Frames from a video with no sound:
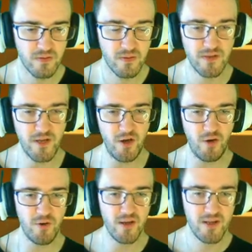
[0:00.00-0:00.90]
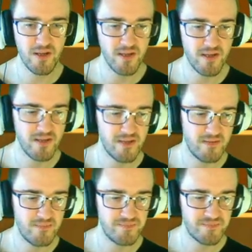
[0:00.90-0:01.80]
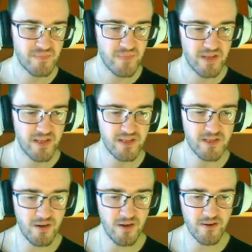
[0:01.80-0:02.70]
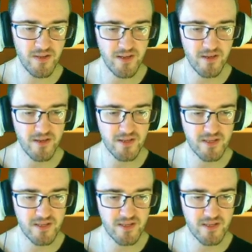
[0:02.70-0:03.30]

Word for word: No! This is harder than it looks.